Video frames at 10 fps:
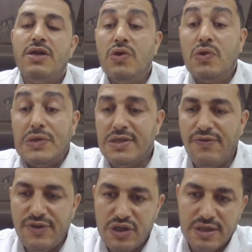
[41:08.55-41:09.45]
no
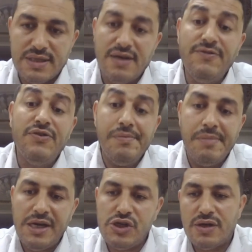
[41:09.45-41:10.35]
sufficient
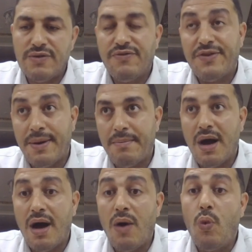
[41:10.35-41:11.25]
information from
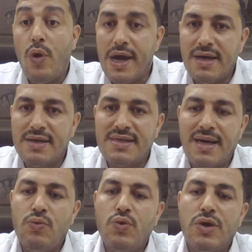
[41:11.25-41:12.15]
awake exam,